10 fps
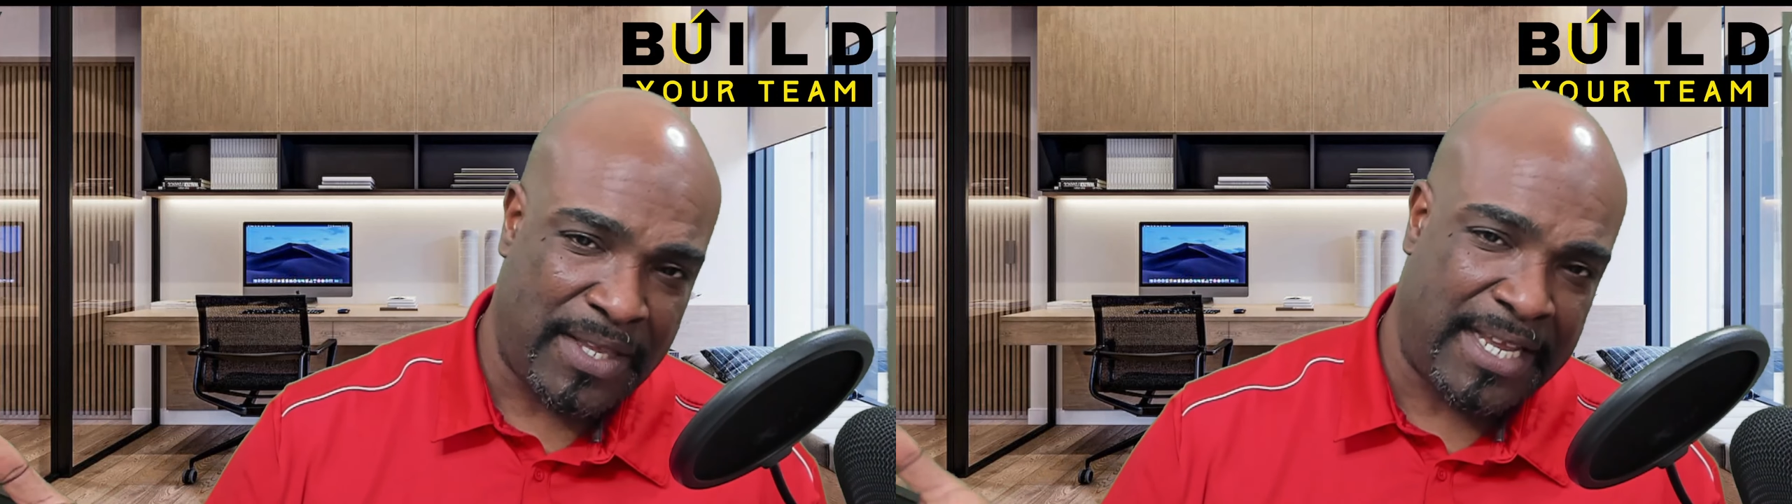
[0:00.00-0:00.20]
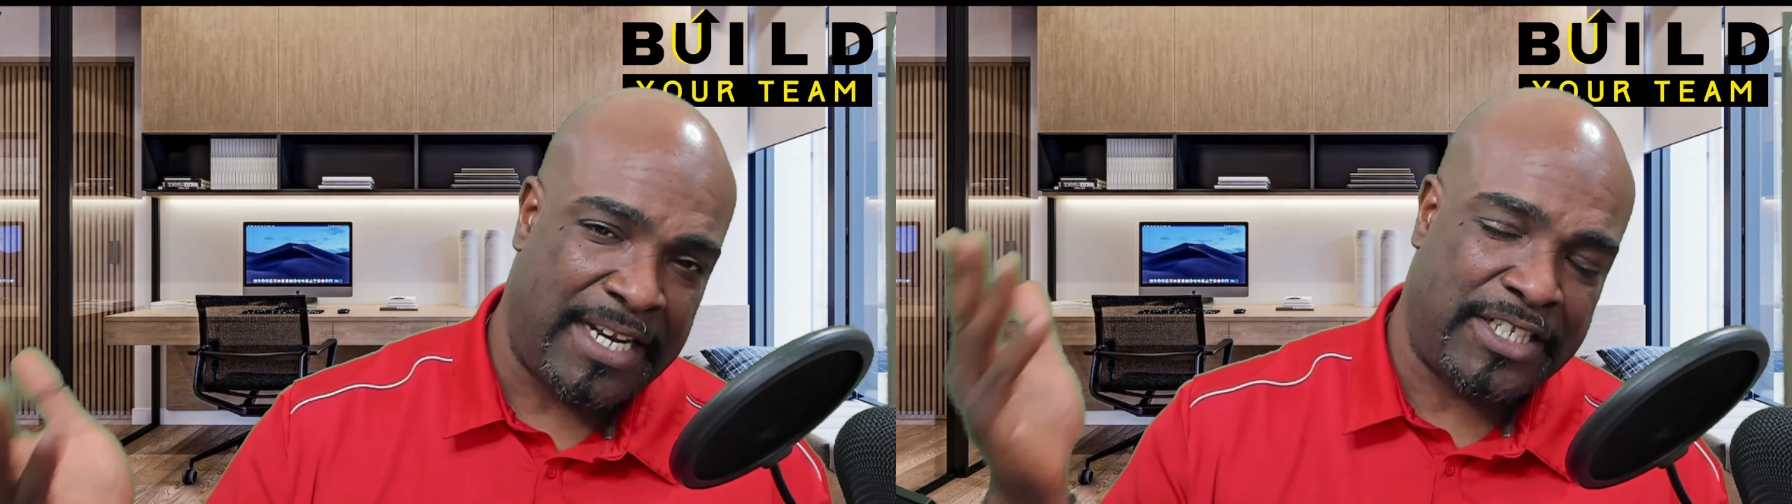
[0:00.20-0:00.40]

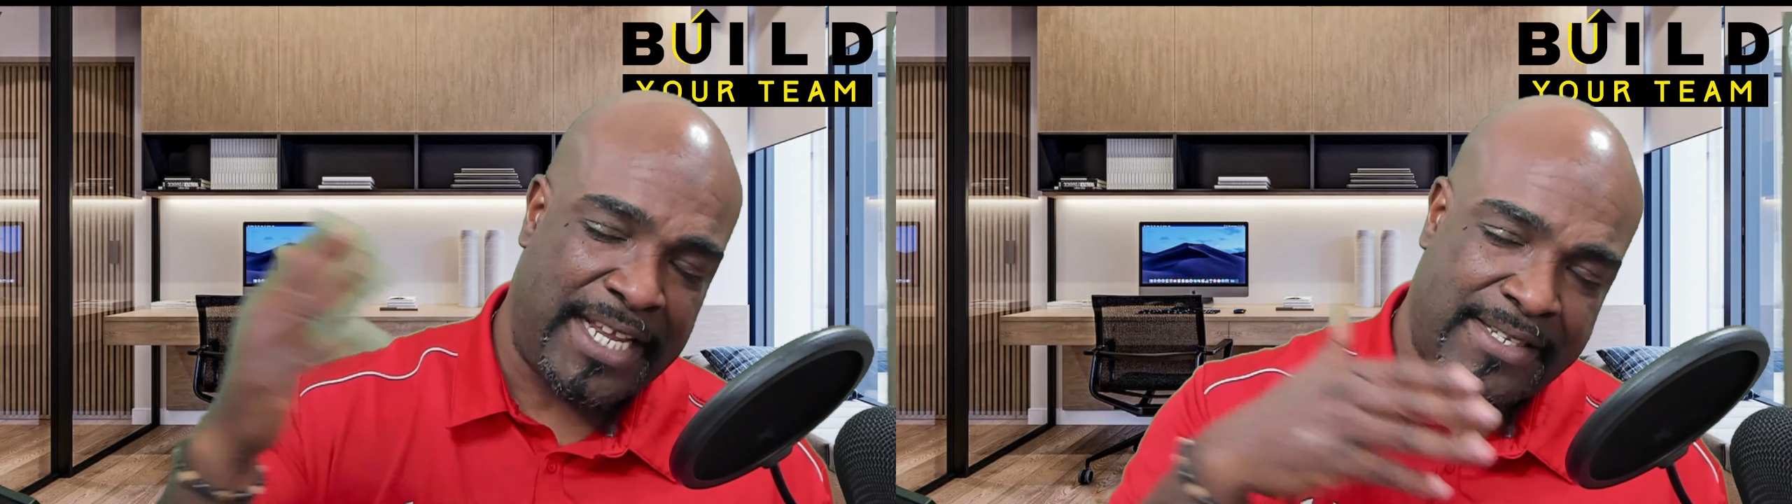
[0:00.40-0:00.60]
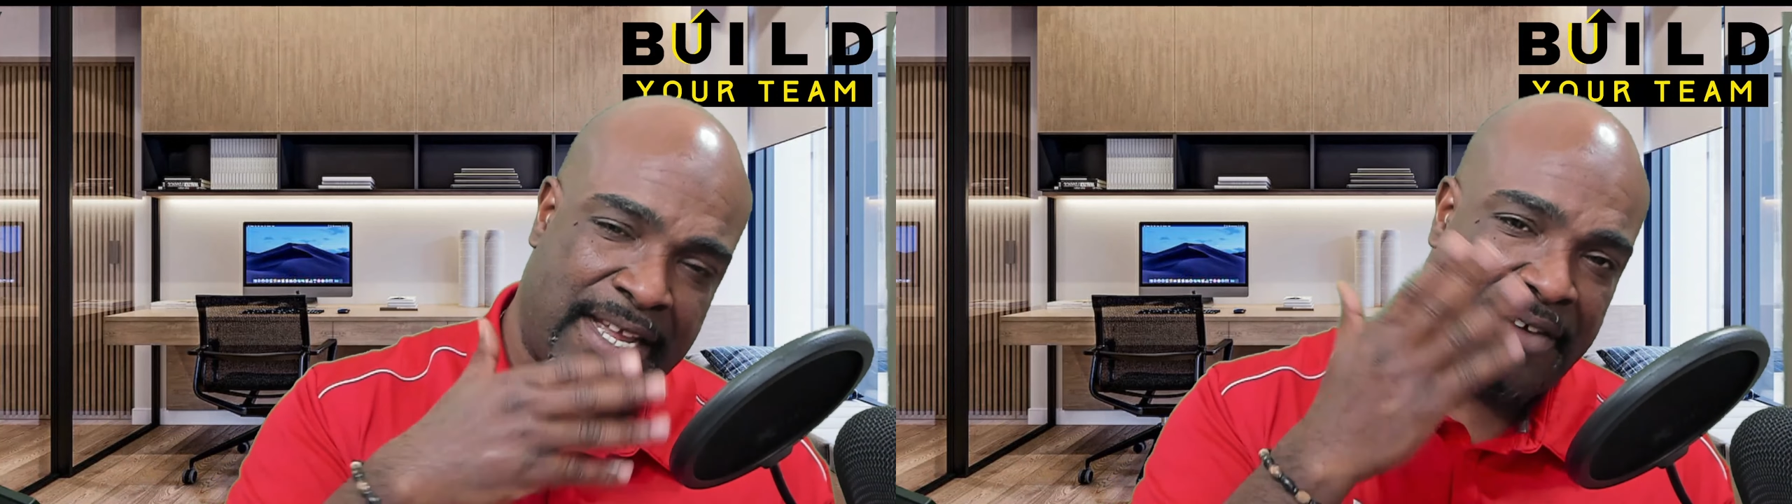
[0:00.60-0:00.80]
and it takes
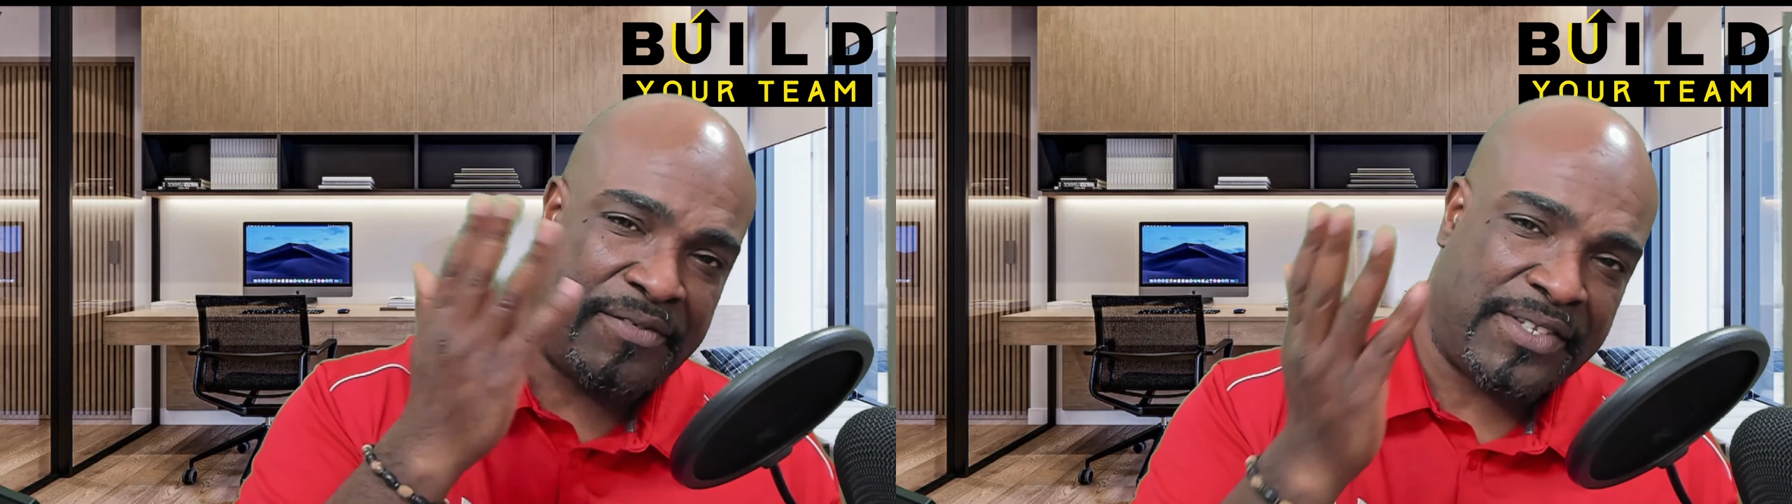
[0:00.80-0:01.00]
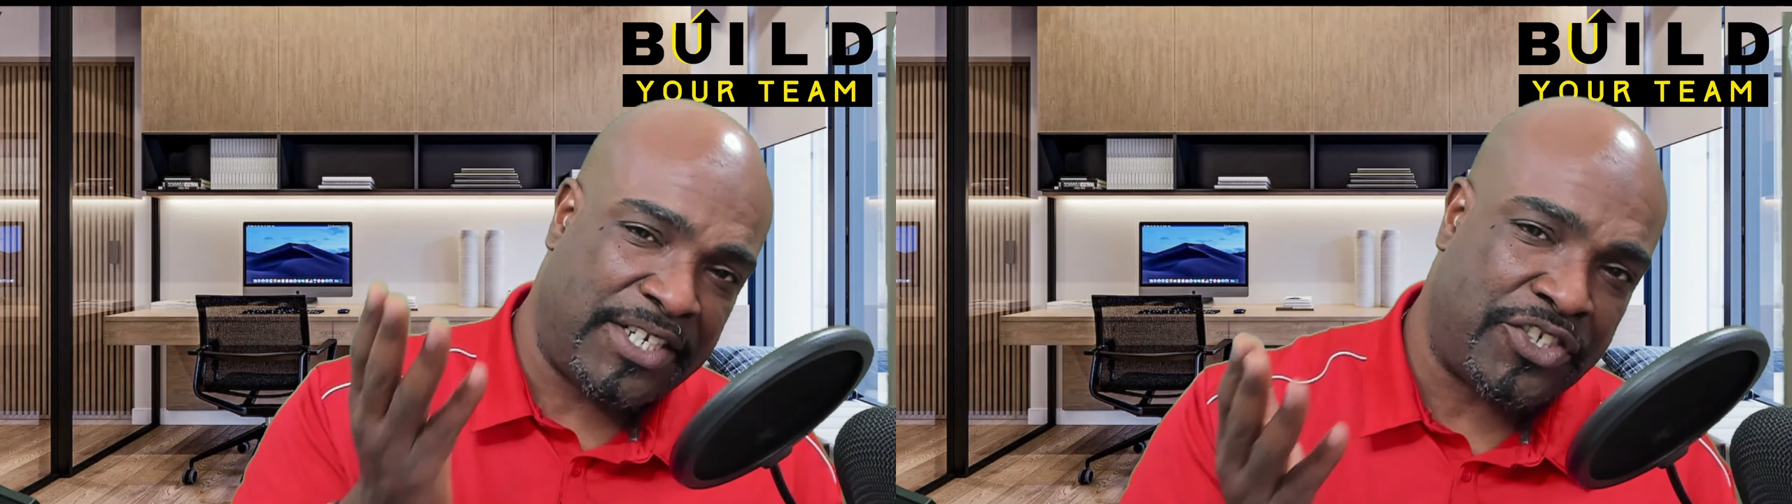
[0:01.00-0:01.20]
the
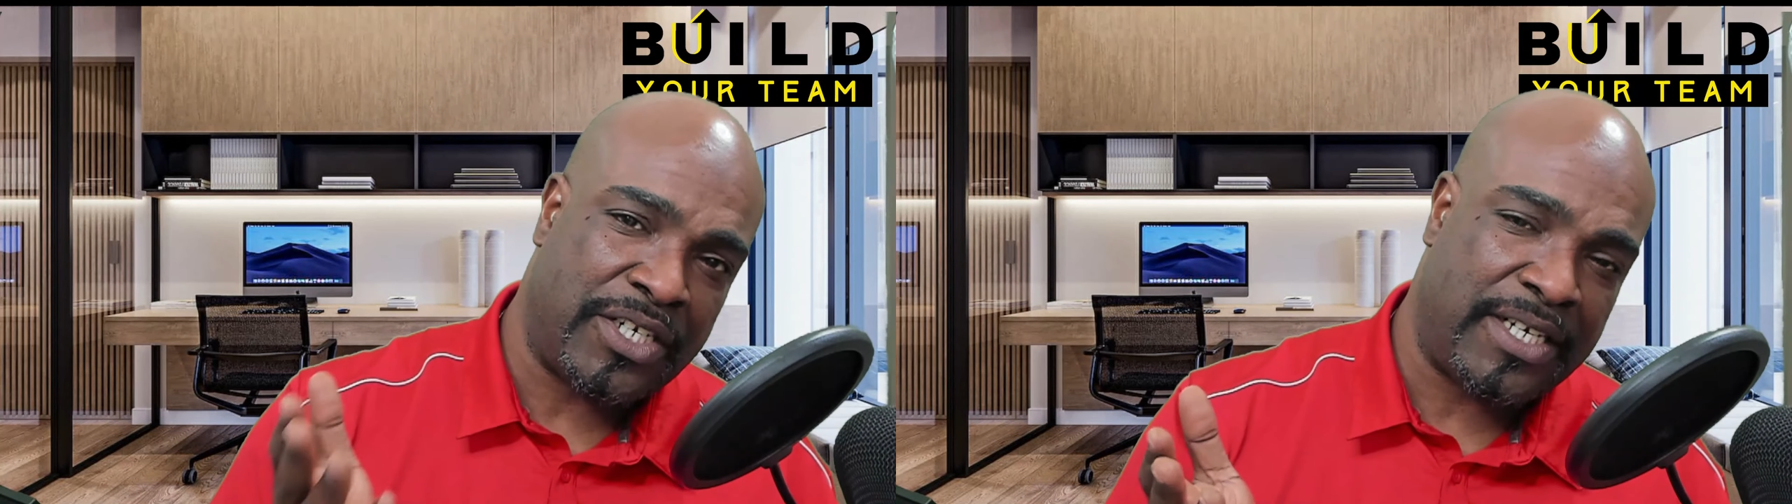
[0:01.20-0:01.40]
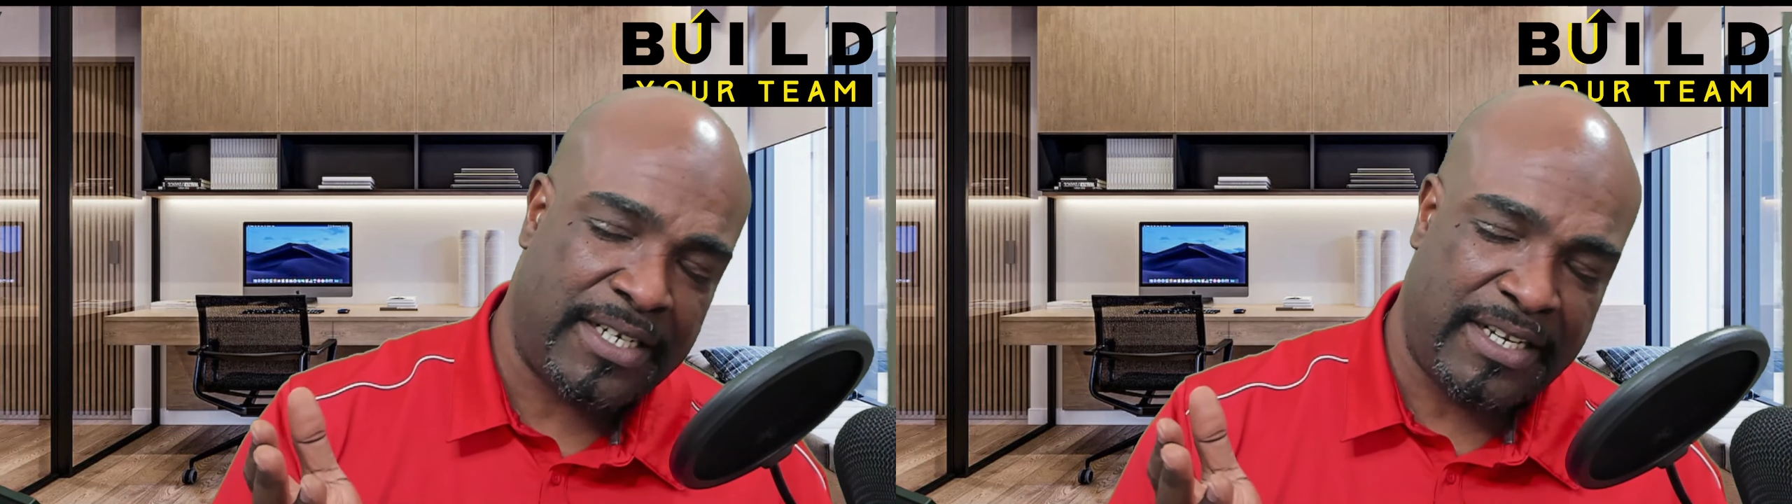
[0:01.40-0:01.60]
conversation in
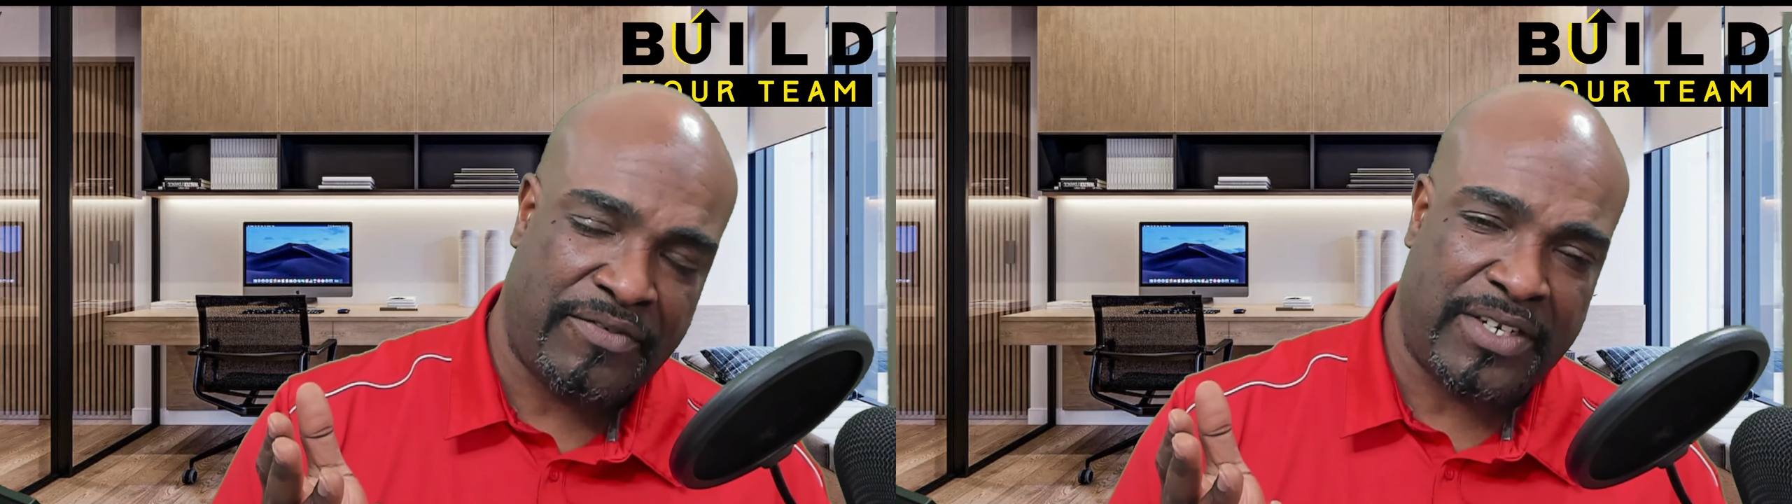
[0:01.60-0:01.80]
a different